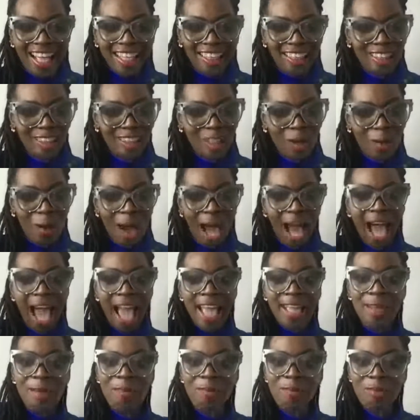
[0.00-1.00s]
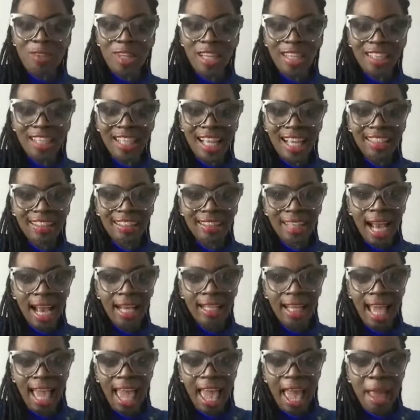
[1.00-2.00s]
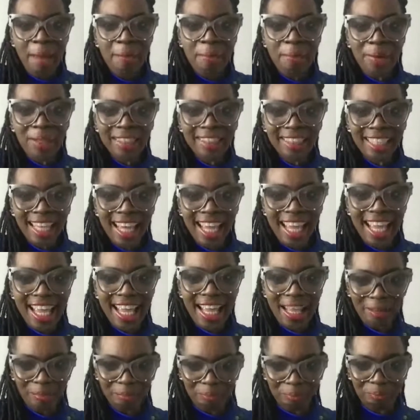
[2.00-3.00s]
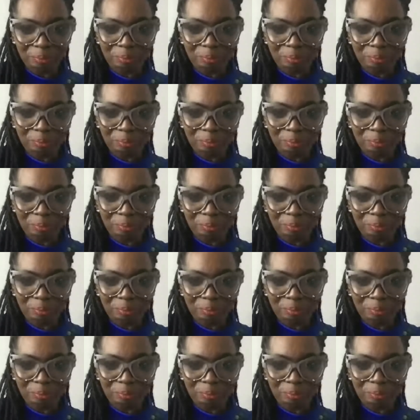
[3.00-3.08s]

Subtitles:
So I am really excited. Hey, Bridget.